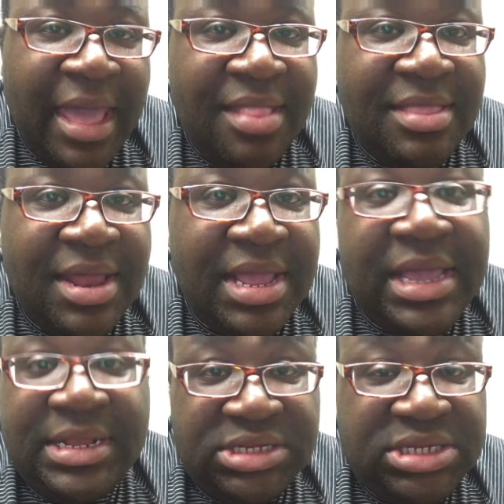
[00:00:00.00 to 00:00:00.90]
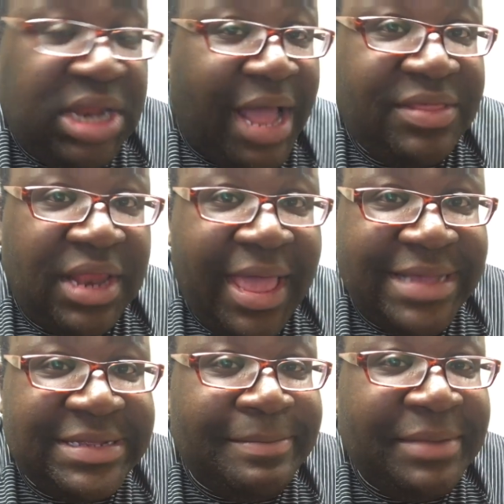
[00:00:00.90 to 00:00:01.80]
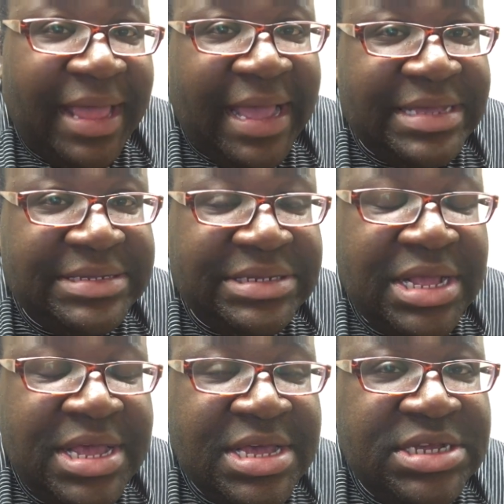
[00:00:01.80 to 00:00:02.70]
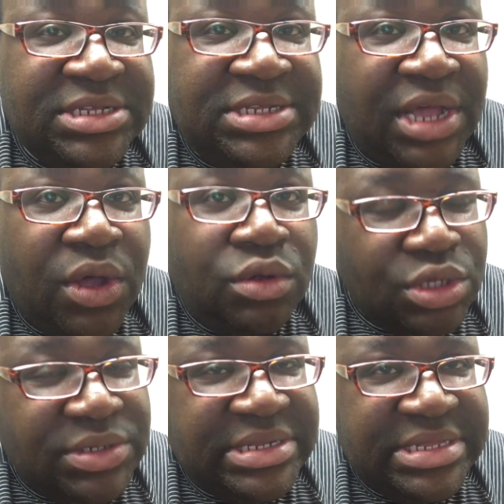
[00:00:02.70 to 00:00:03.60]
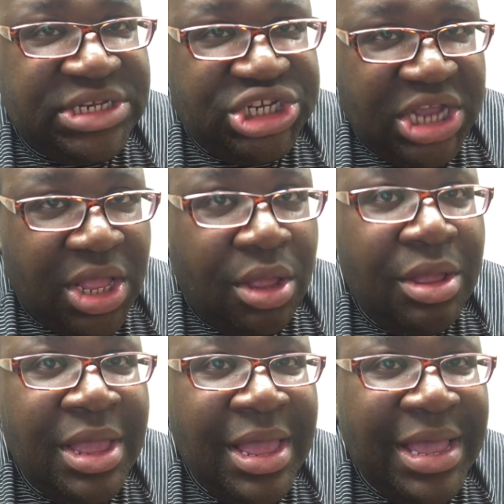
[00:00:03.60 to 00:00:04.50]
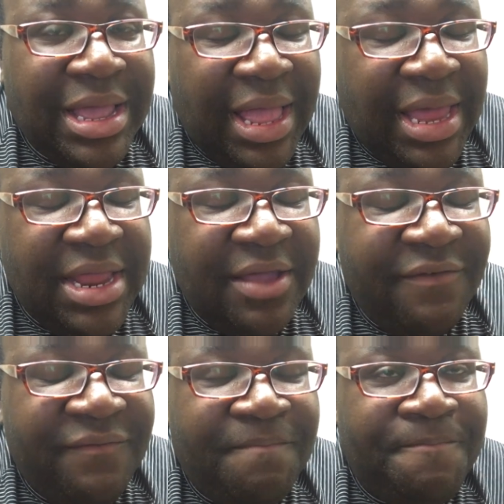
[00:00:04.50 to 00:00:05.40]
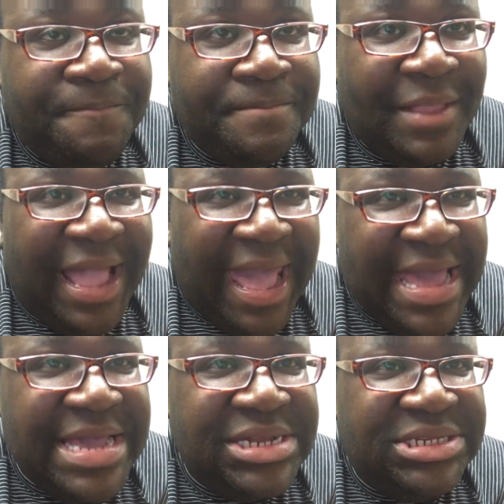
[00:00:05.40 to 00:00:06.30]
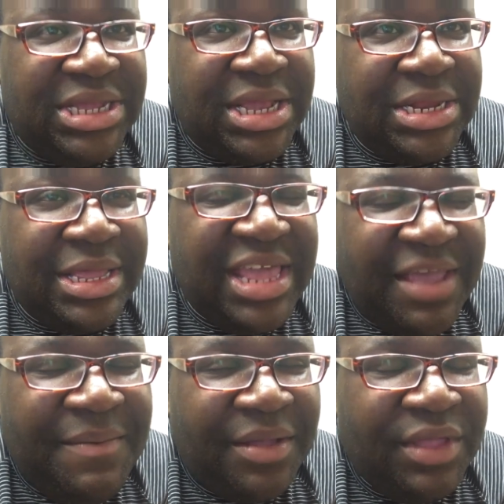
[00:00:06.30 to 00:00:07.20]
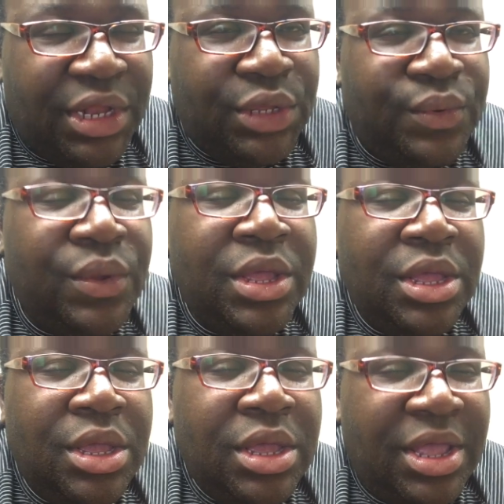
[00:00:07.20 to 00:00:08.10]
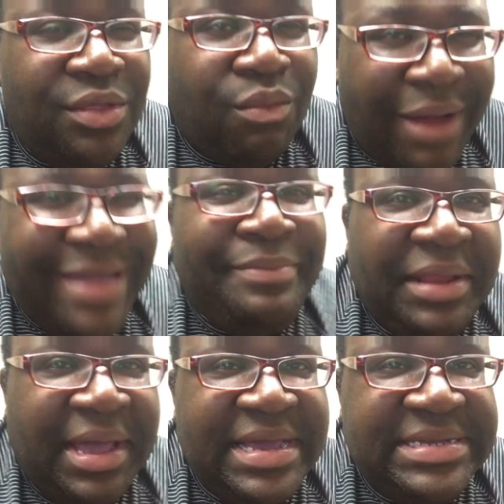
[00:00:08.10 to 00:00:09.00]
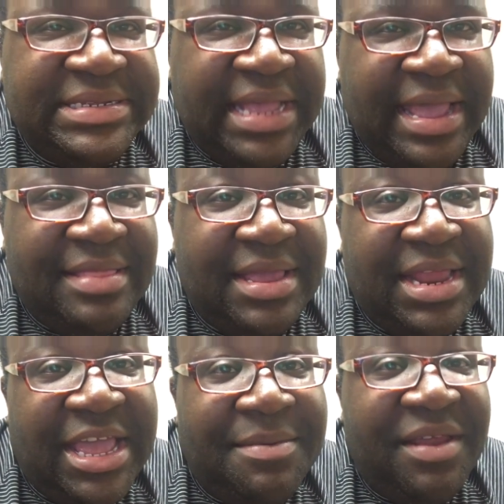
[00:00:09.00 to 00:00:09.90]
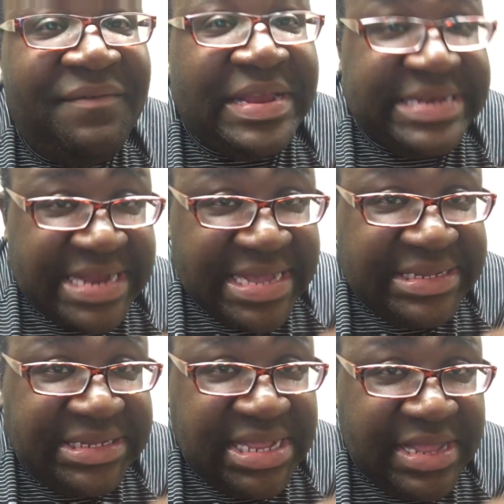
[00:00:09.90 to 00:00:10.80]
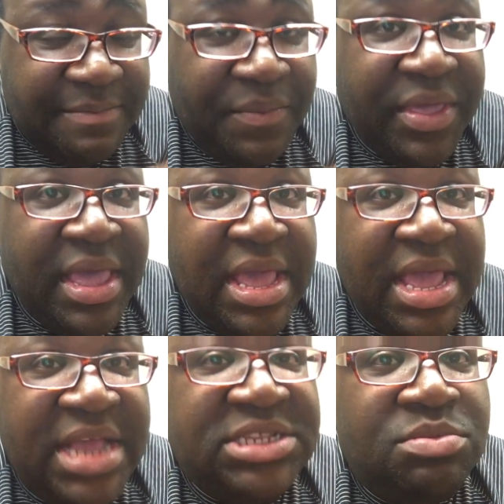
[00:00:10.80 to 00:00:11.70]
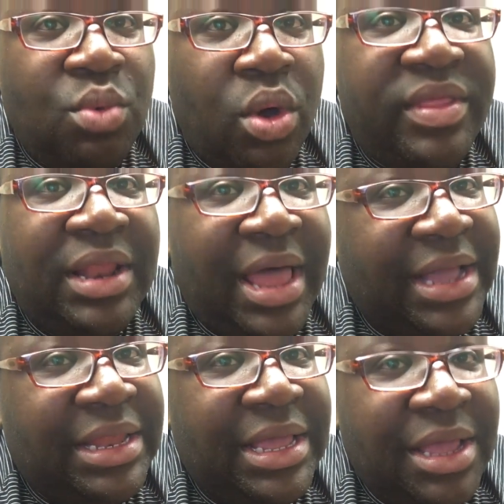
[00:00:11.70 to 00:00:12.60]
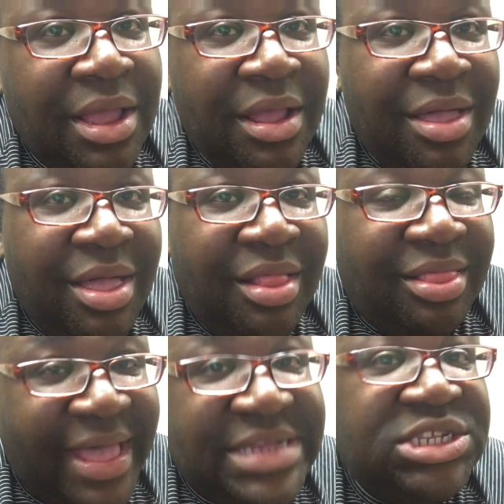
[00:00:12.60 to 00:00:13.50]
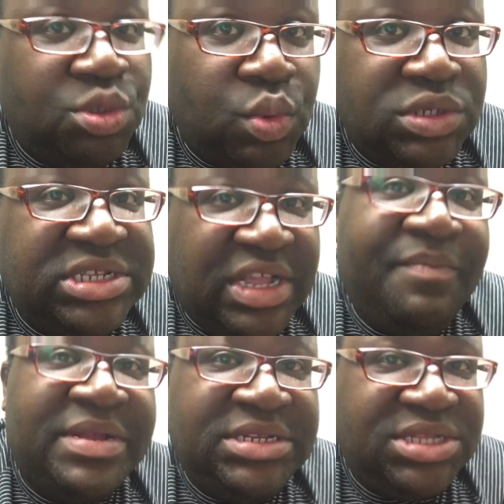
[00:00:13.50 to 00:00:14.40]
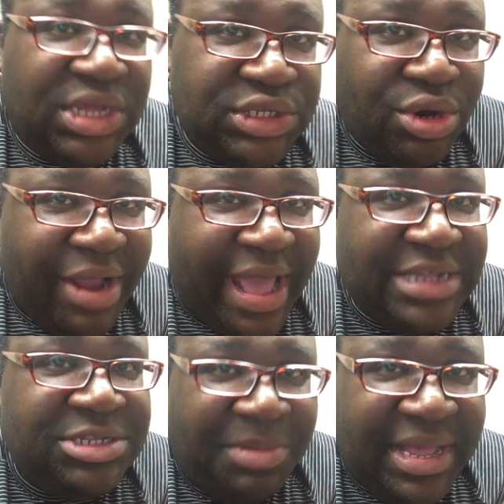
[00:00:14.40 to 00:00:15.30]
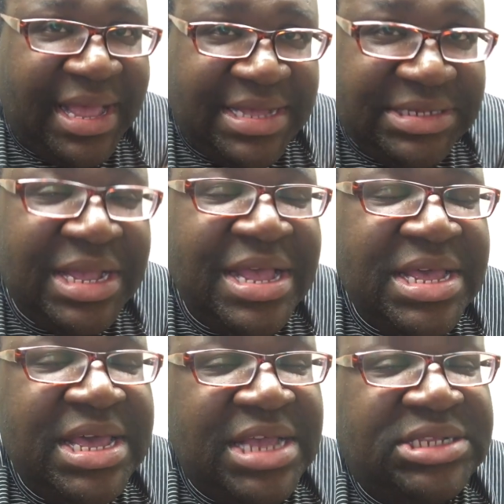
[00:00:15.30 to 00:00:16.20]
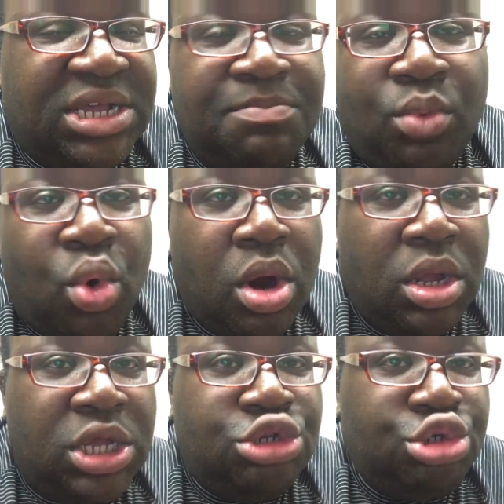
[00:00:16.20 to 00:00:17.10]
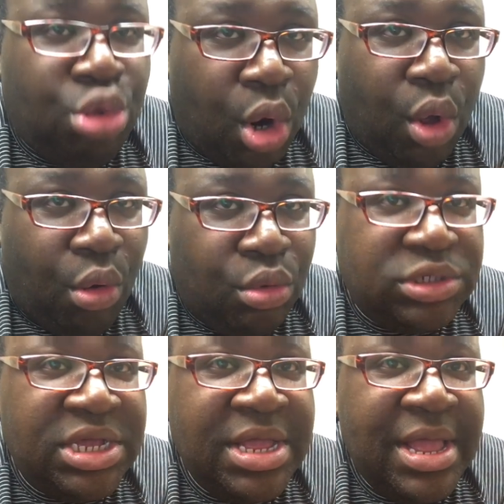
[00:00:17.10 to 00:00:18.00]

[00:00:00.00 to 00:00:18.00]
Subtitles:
and then it can just lock the legs in place. So using the gel kind of aids in keeping the glue in the right place, and then even if it does seep, it's more than likely less will seep into those cracks because it's a more controlled